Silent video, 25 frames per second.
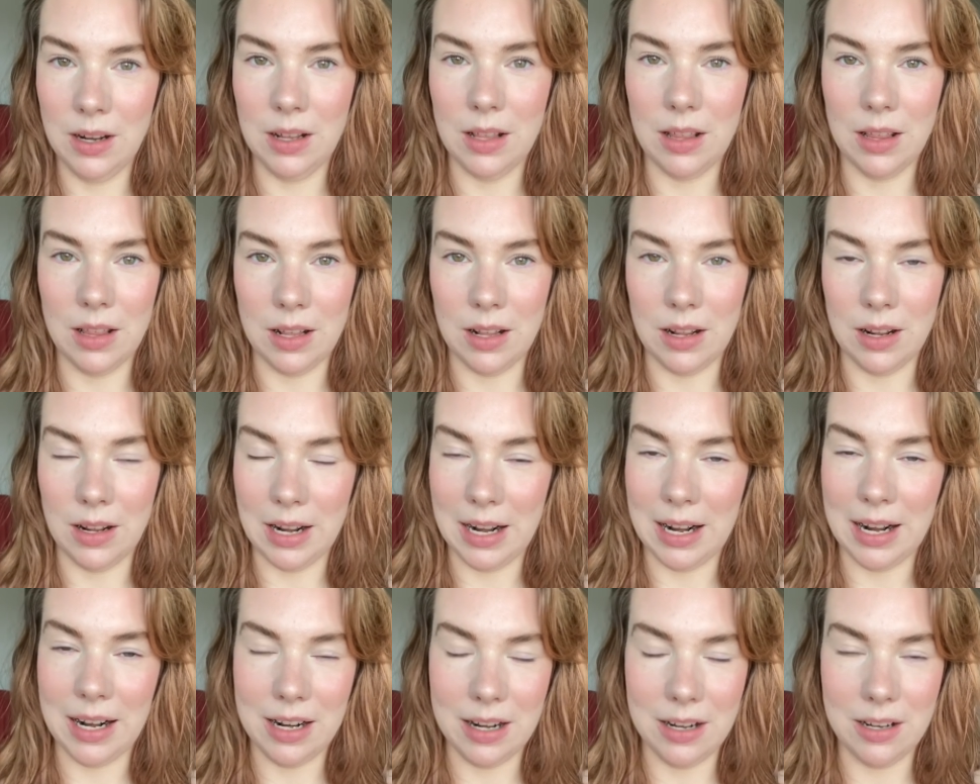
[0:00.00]
the
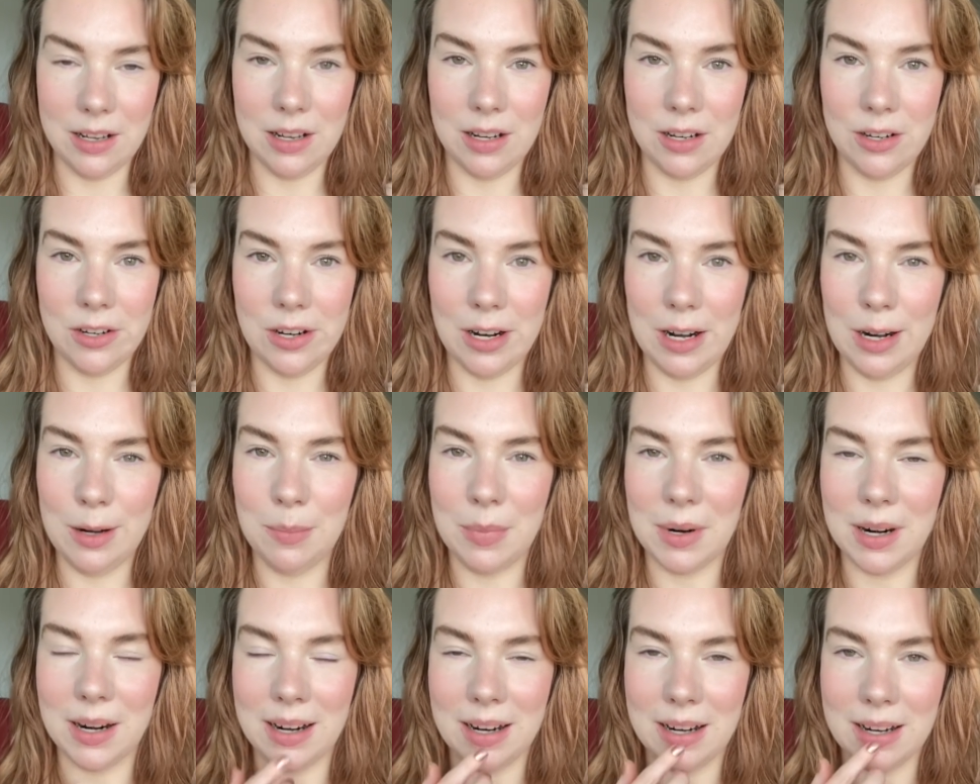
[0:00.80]
haze shade,
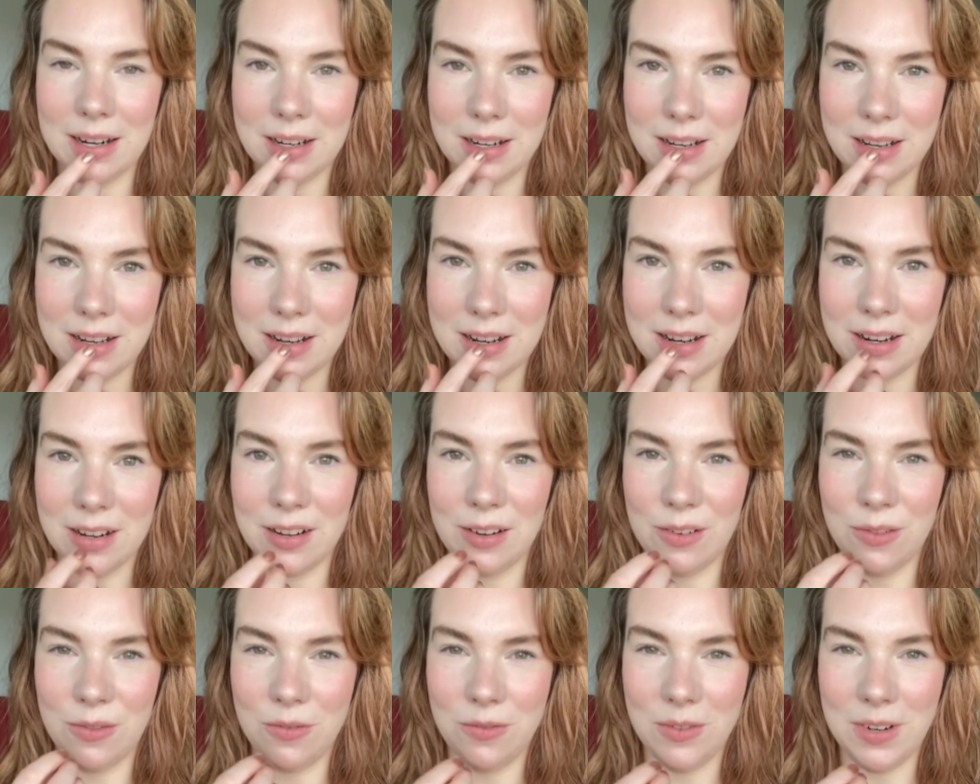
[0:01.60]
but I can
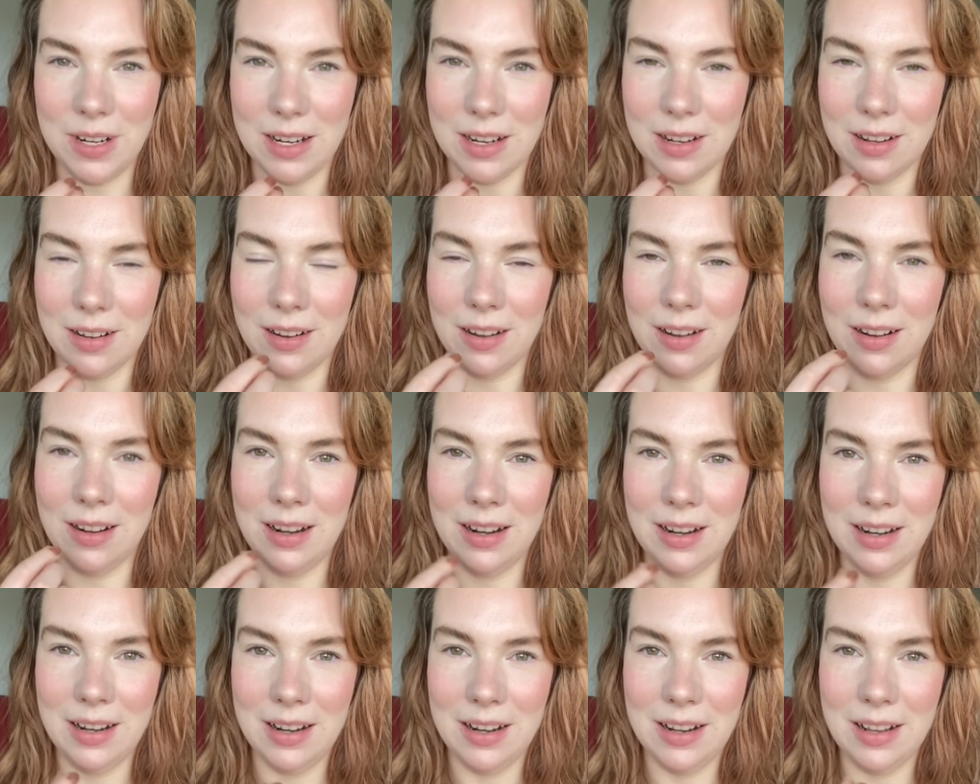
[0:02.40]
still feel
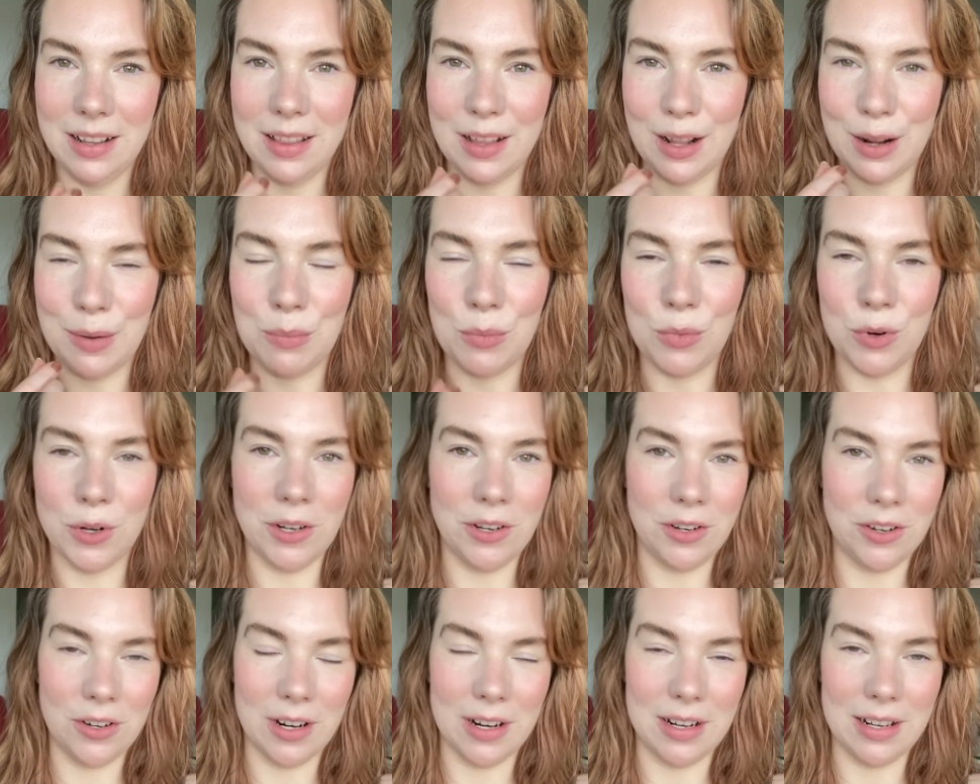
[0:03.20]
that
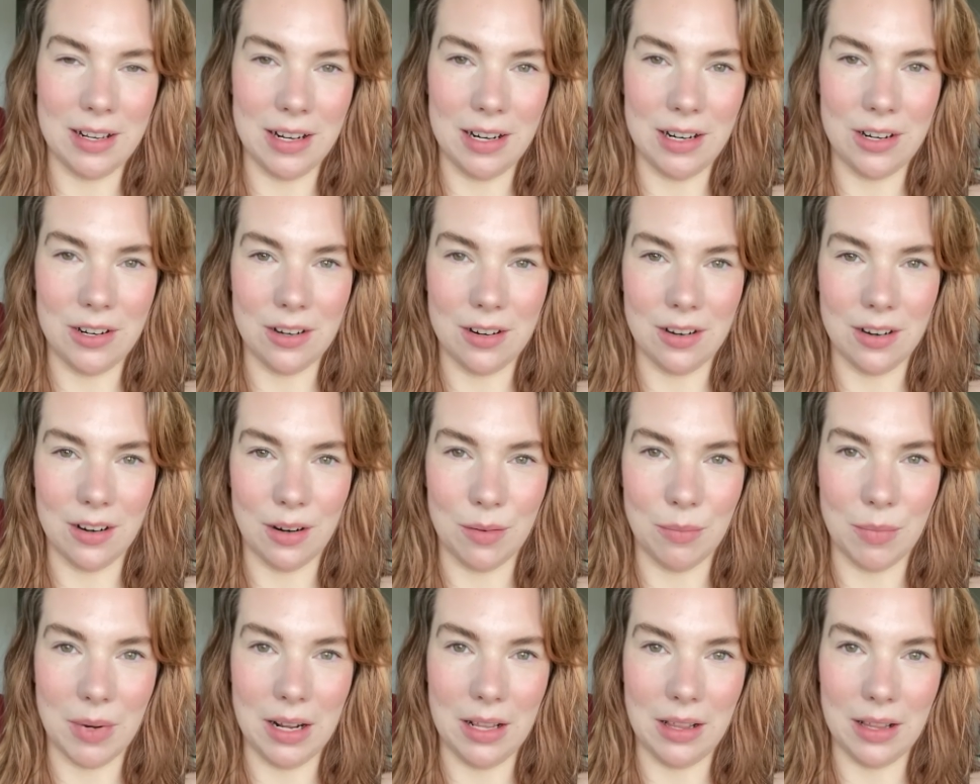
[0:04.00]
moisturization
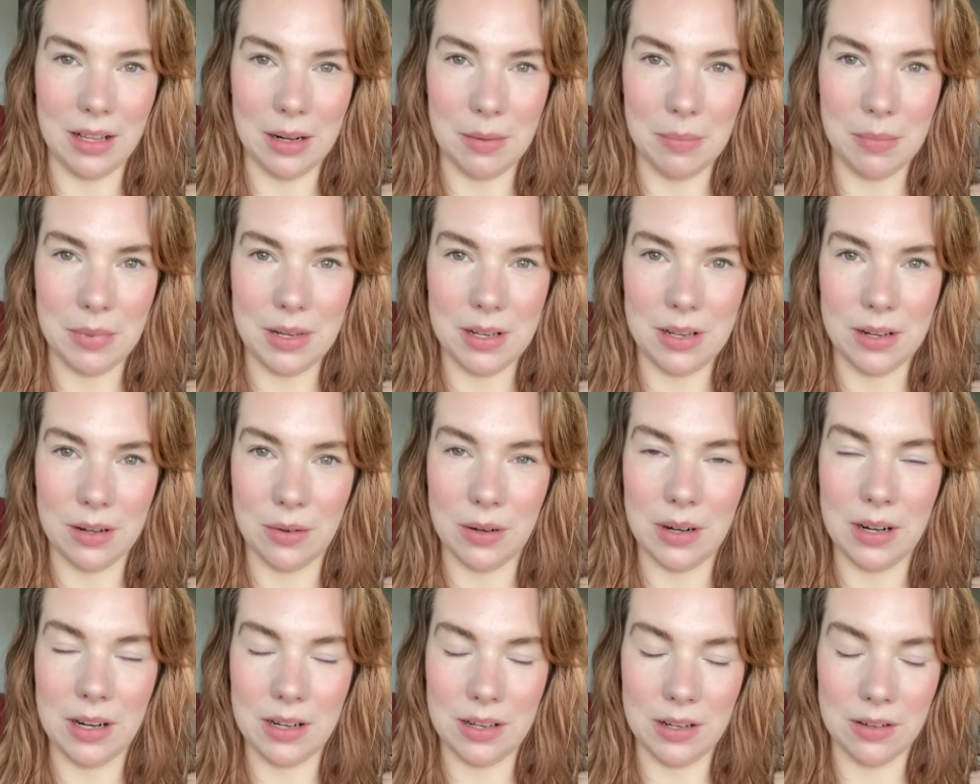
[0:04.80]
on my lips. So
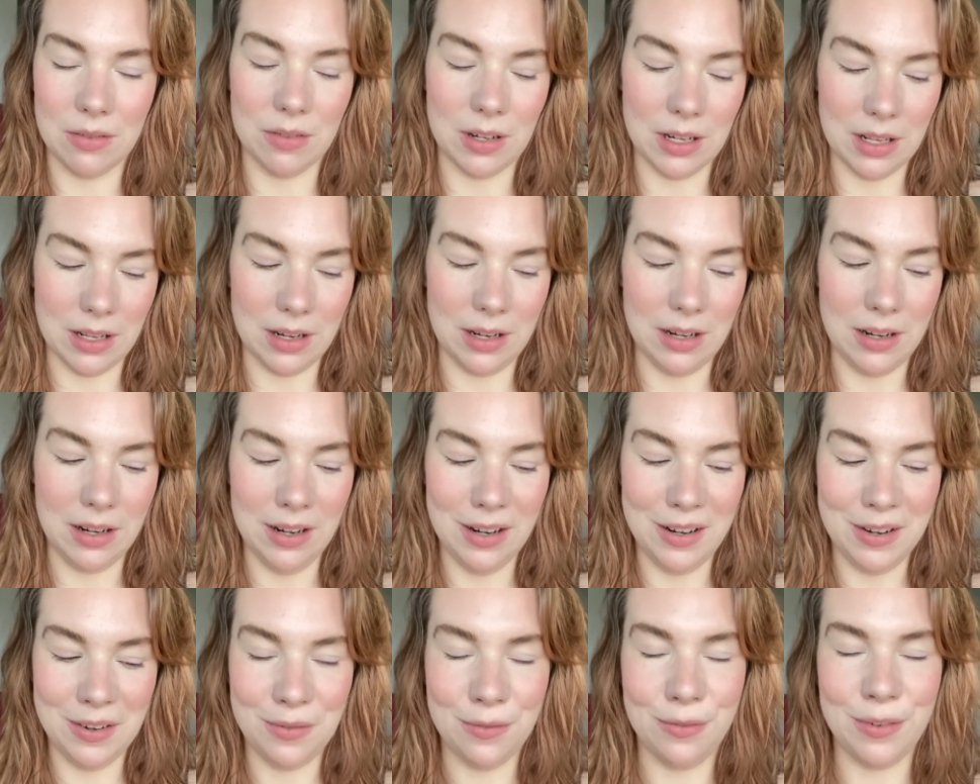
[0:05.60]
it is a really
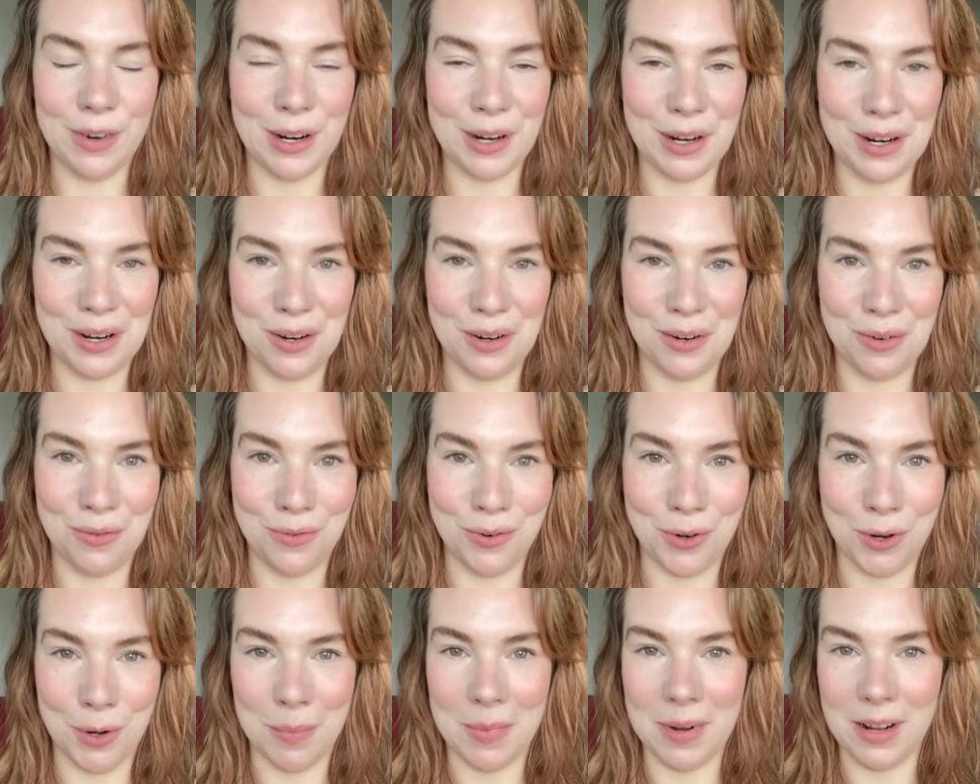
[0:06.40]
very good
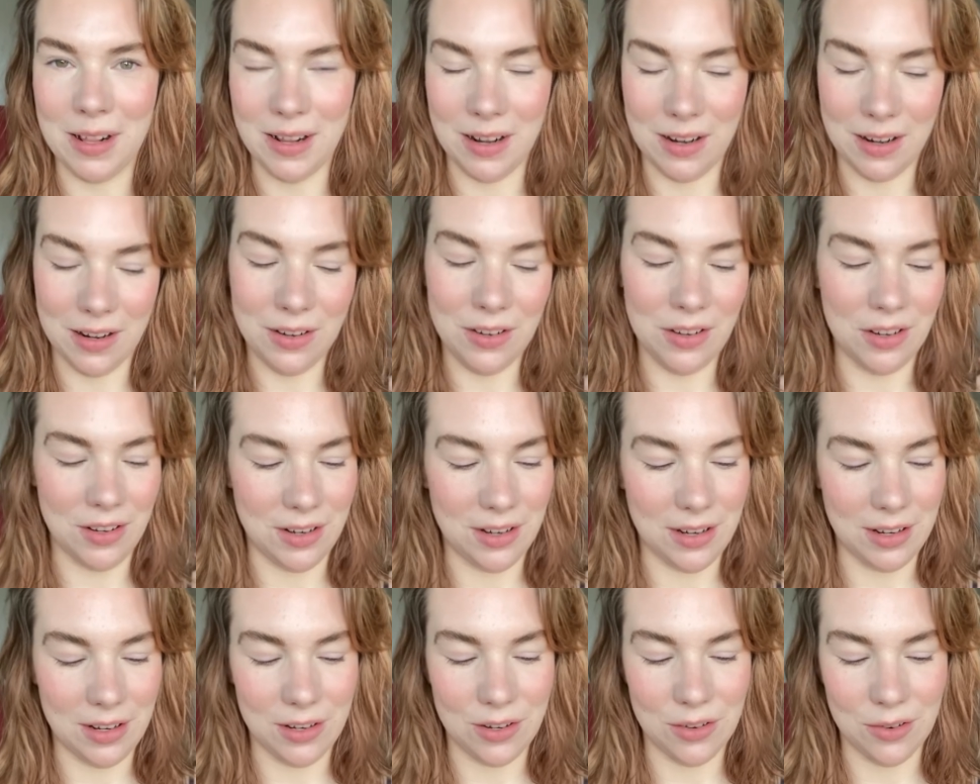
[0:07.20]
formula,
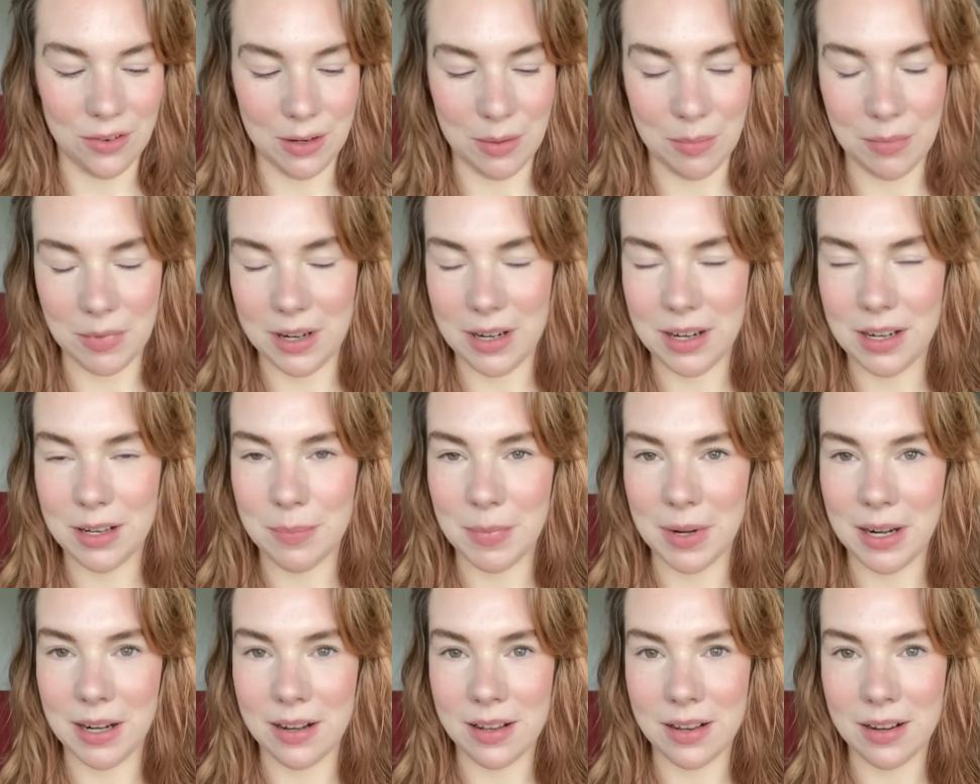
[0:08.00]
just extremely
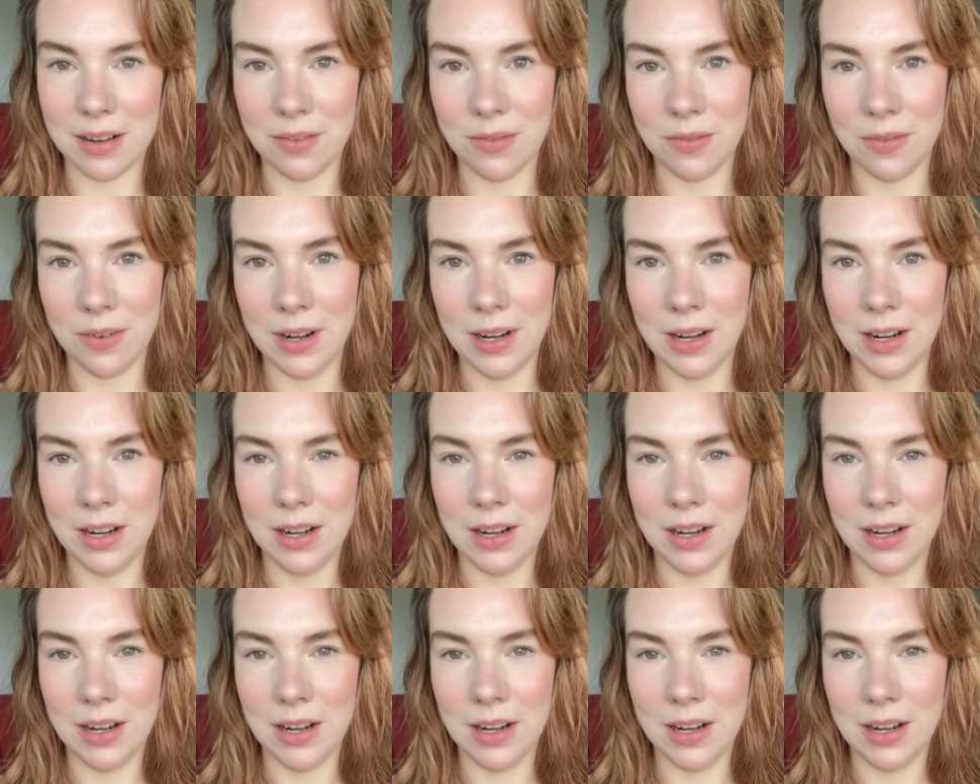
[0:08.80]
expensive.